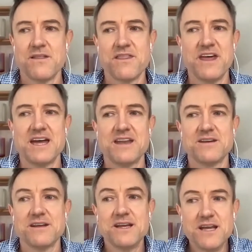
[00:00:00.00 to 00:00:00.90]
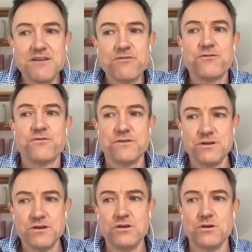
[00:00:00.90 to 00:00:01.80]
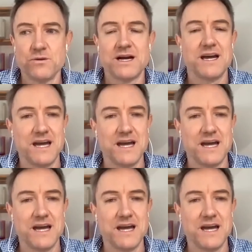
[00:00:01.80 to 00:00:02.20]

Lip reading: that if you are